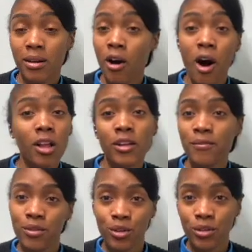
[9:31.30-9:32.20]
all
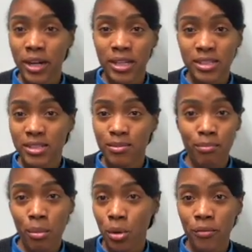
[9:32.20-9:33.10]
of the great
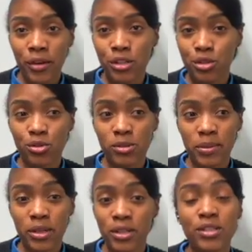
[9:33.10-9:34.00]
motivational
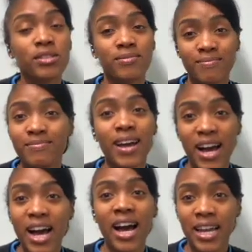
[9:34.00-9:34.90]
speakers,
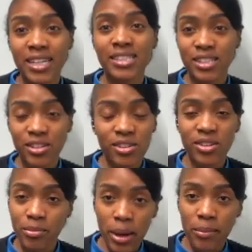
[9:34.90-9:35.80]
I consider
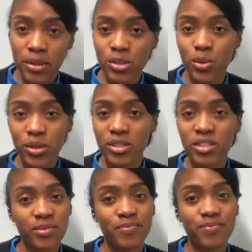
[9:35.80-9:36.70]
them my
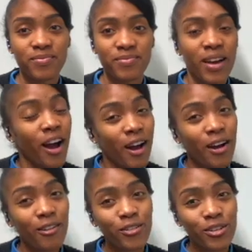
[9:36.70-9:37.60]
mentors. I
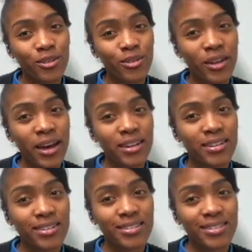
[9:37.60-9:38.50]
offer you that.
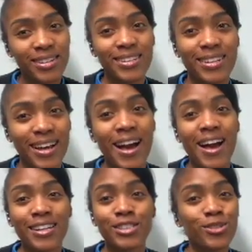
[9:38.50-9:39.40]

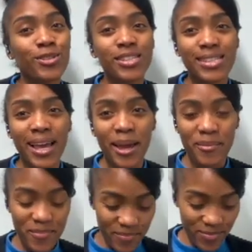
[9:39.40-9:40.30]
Do the
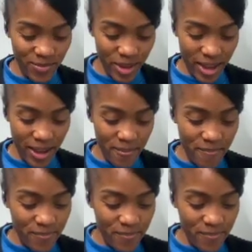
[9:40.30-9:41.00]
same, okay?